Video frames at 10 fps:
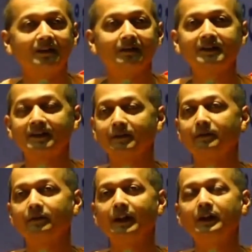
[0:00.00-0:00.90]
There was a
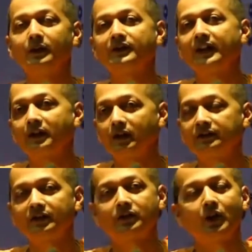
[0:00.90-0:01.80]
well-known
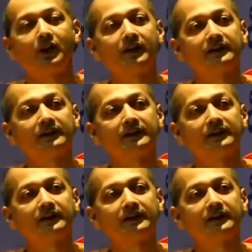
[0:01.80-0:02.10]
psychologist called